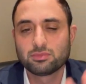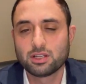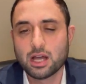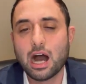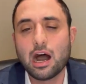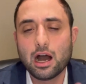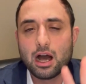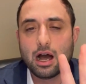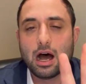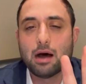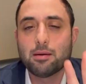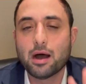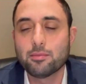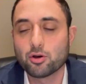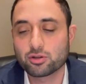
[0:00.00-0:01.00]
I, I,
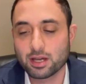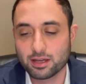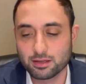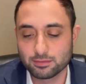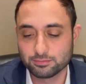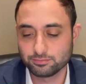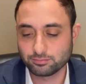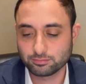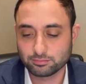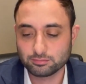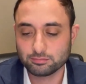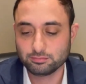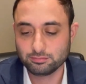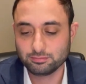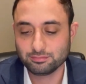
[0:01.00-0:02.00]
I'm okay.
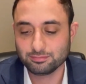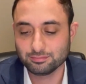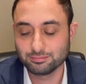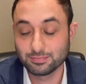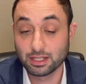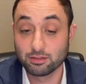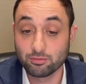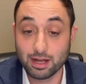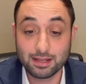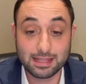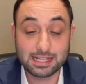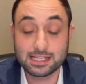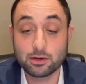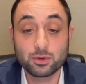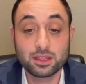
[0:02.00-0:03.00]
Right?
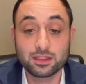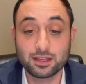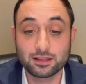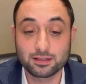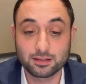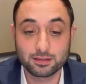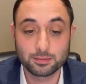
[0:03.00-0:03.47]
That's how we think.